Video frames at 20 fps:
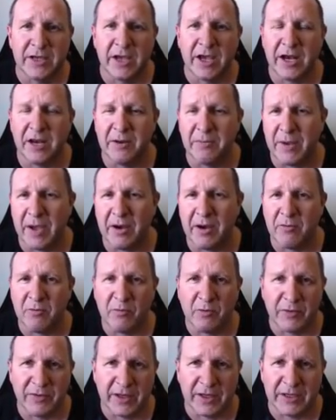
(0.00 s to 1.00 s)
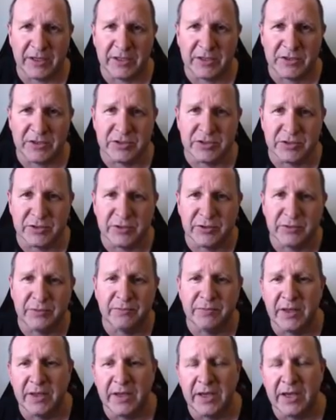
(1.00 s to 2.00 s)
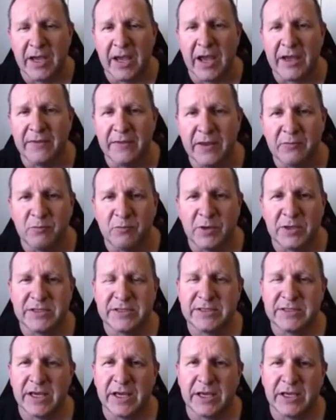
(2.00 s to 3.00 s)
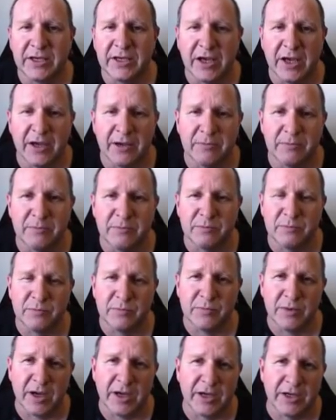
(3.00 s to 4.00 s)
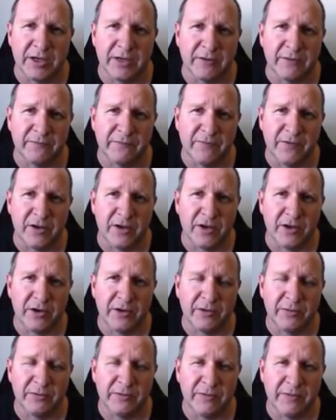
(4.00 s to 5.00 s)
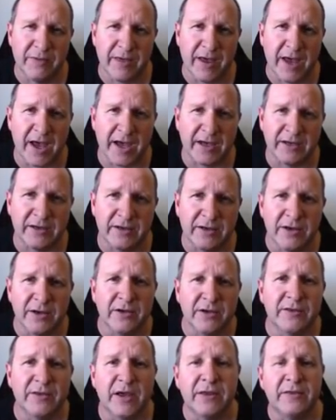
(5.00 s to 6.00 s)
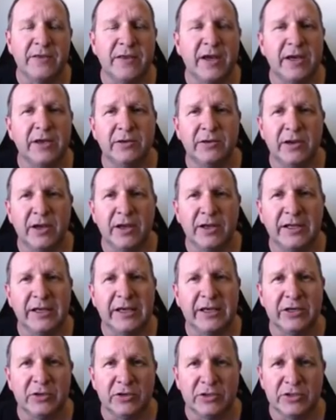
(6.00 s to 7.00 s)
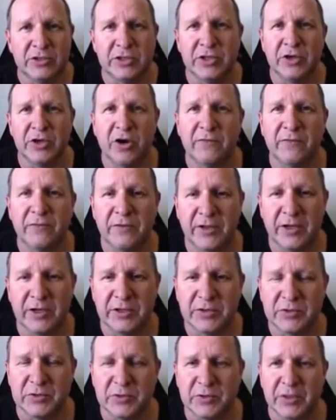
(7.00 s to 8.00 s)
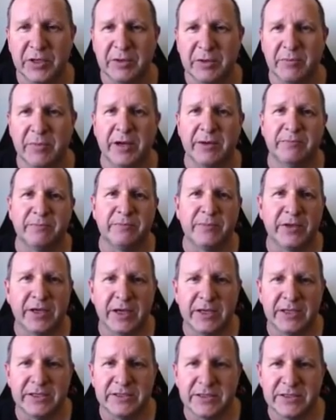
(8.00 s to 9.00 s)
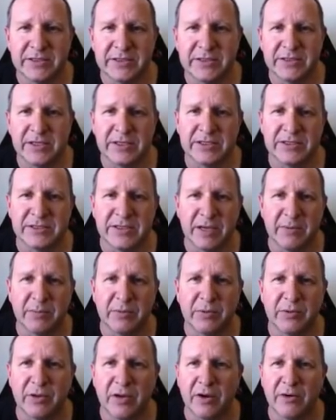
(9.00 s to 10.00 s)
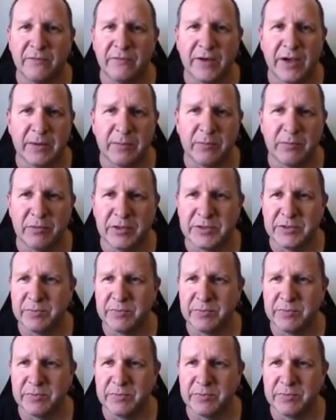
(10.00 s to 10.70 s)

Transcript: and about what they need to do. And then once they follow that, they then lead on to the offer that you're talking about. Okay, so this is an example of a bridge